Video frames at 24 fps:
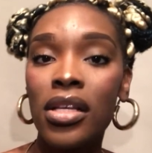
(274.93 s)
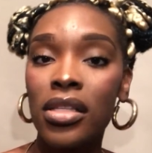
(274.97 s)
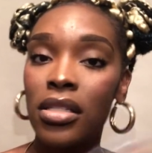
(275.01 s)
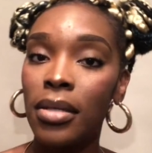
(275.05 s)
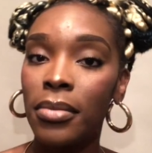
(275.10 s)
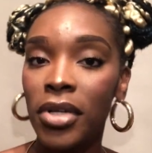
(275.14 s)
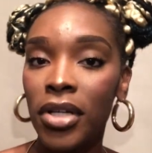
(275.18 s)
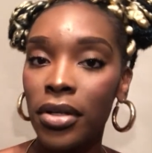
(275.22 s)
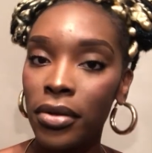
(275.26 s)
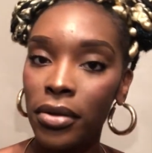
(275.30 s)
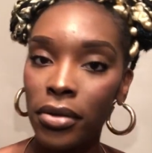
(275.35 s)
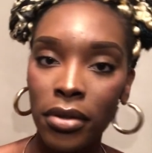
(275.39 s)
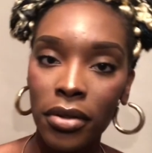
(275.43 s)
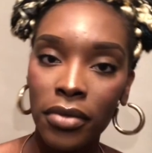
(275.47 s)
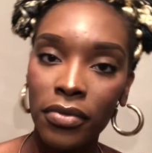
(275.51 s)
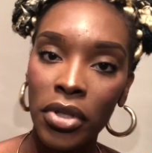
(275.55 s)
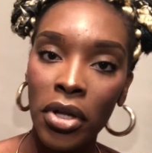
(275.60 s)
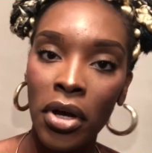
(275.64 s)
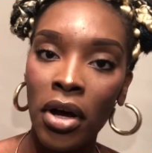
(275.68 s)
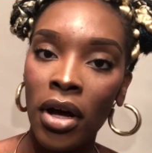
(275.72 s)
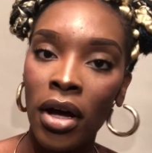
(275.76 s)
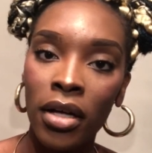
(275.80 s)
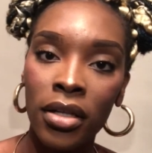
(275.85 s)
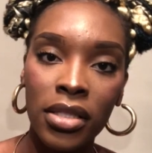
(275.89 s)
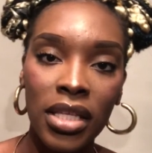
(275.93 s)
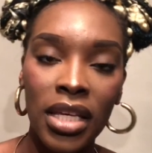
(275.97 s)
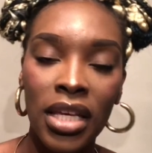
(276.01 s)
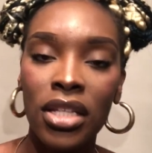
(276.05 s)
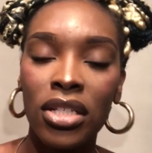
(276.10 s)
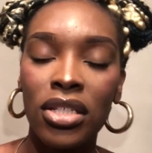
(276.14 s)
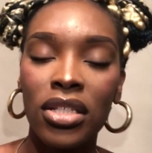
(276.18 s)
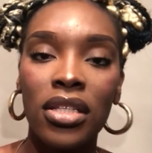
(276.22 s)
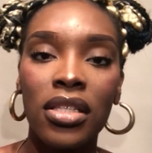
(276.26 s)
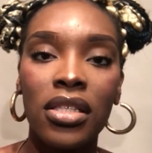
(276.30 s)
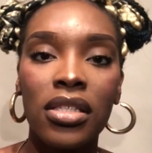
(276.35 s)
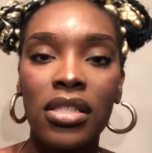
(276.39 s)
some of her older vlogs, and
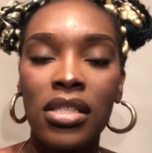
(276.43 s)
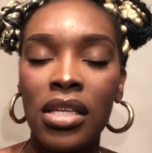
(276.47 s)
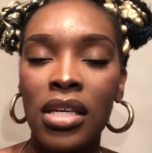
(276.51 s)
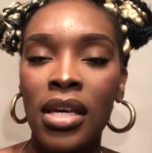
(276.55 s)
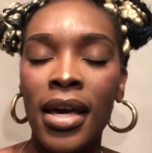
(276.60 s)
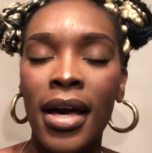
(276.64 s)
just see